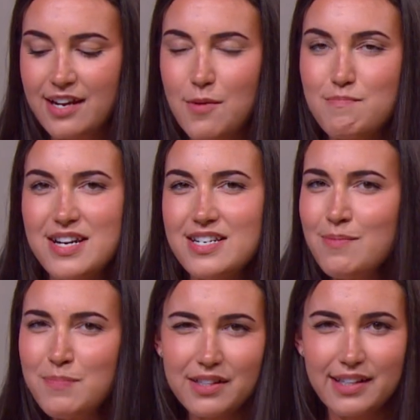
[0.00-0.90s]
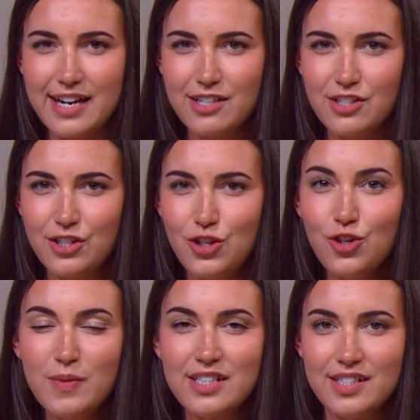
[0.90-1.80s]
manipulate
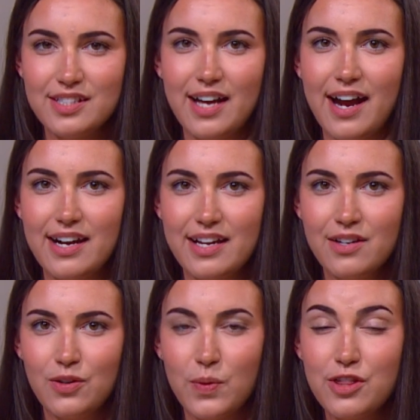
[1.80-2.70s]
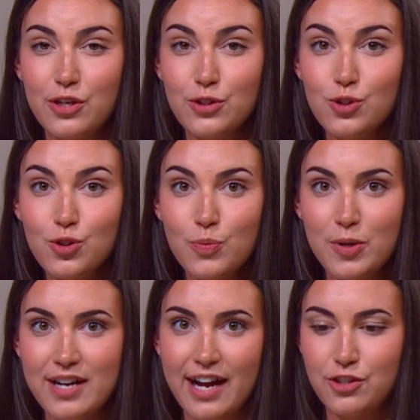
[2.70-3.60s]
human society with their
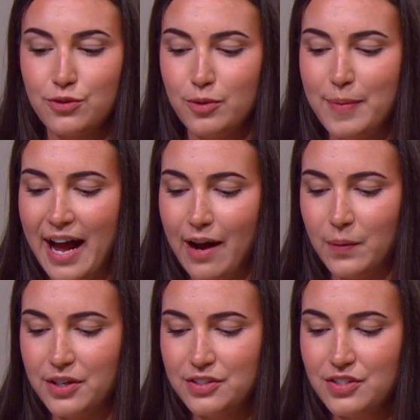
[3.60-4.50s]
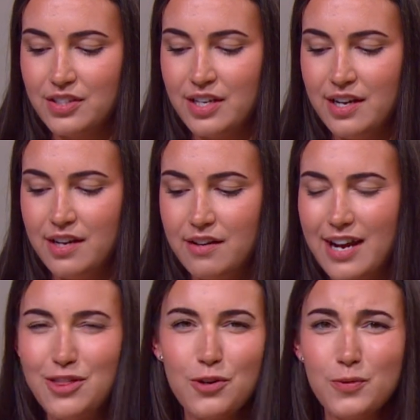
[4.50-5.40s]
supernatural powers,
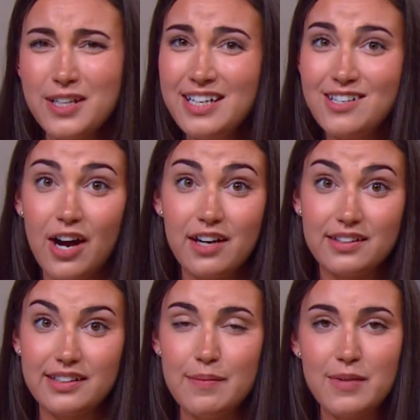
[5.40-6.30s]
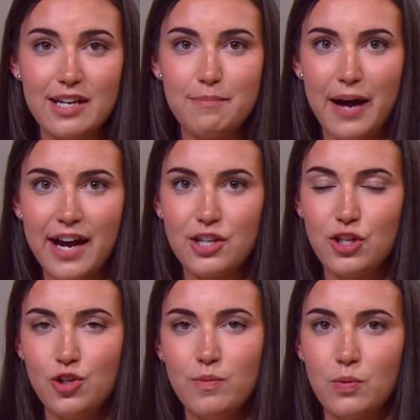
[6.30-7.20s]
and they're really not limited by the
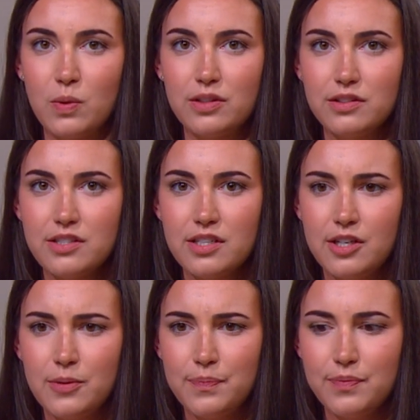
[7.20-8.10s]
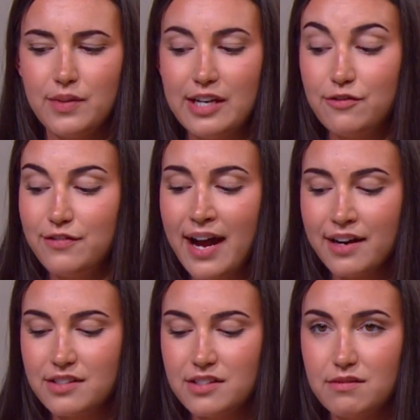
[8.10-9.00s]
human world. In
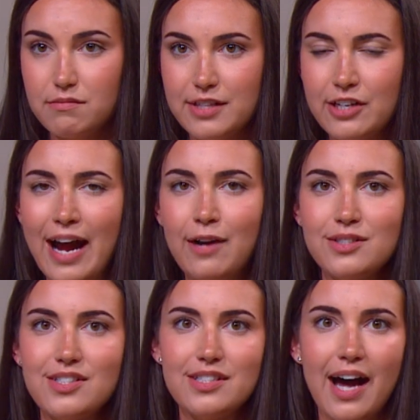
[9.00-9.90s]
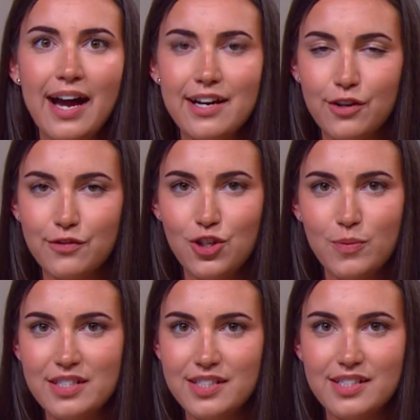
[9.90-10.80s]
fact, they're outside of
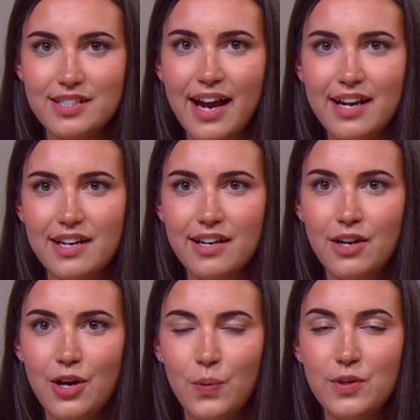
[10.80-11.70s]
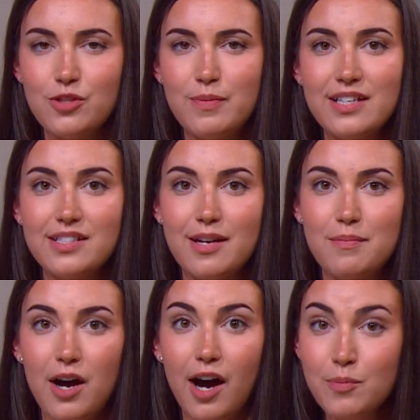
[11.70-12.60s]
human society, which makes
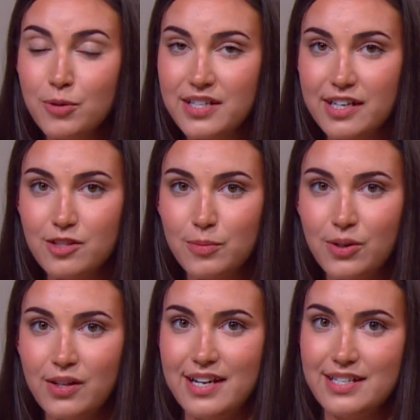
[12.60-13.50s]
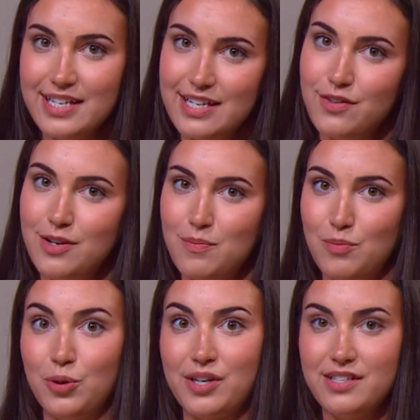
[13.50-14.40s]
them unpredictable and even
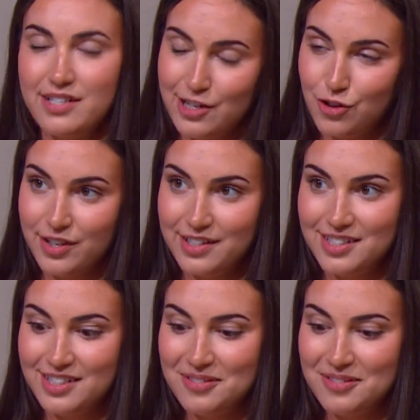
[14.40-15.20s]
more dangerous.